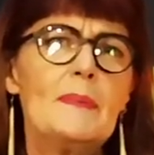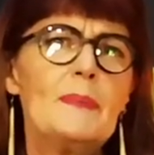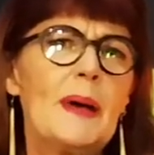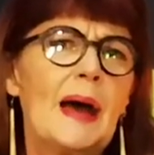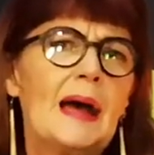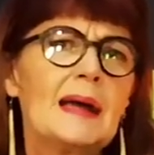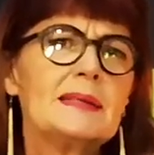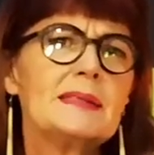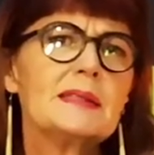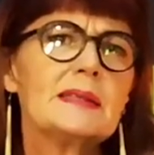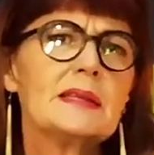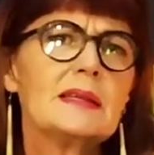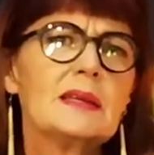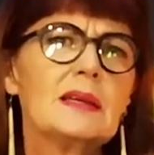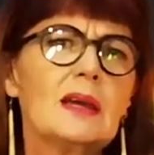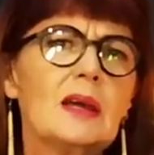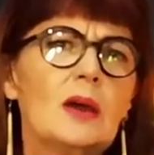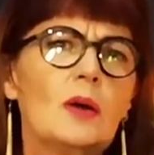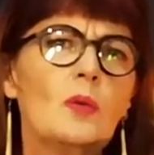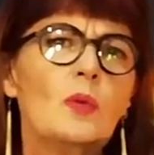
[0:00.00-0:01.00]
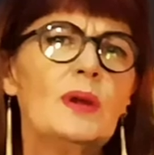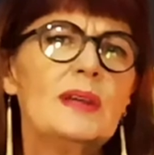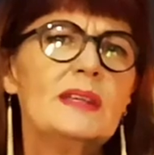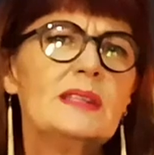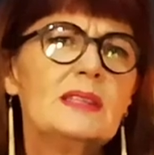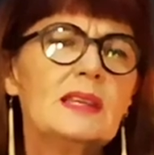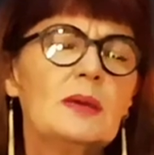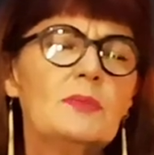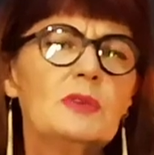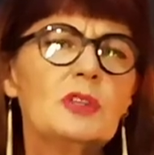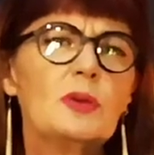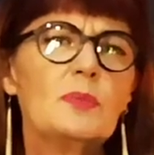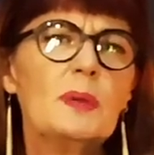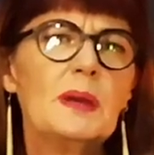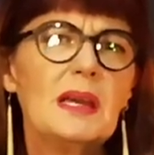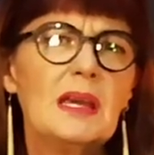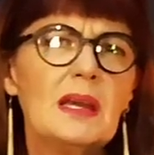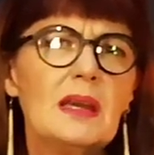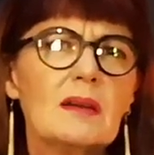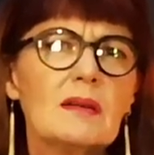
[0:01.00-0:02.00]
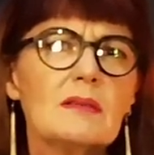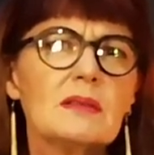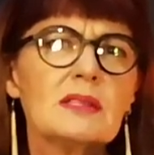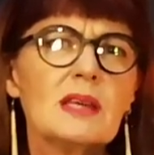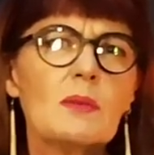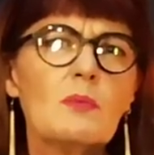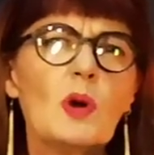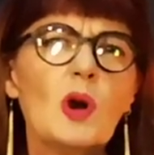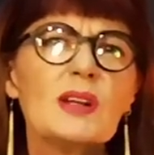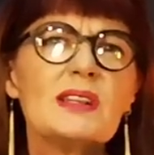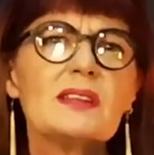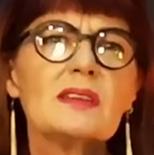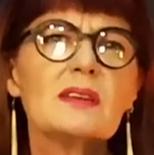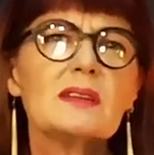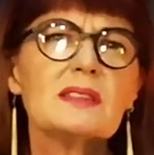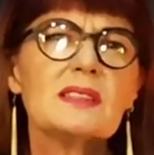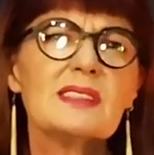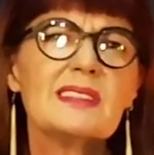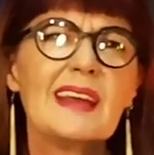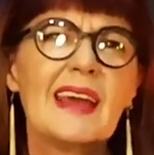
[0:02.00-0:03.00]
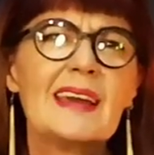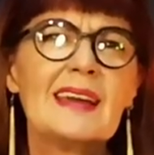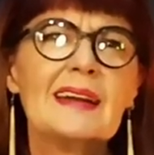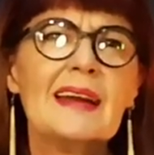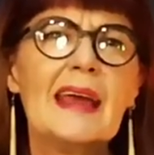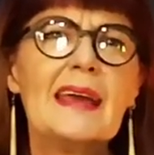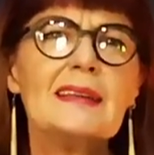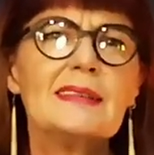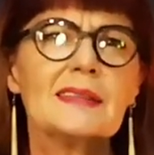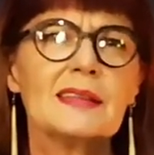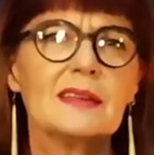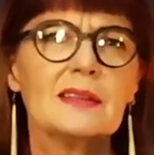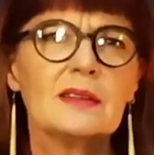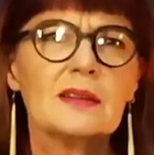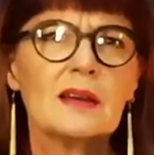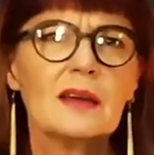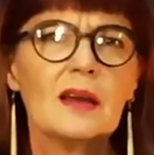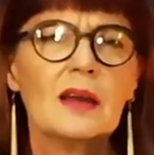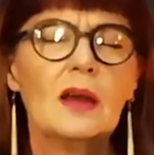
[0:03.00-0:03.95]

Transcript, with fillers: But we seem to be somewhat stagnated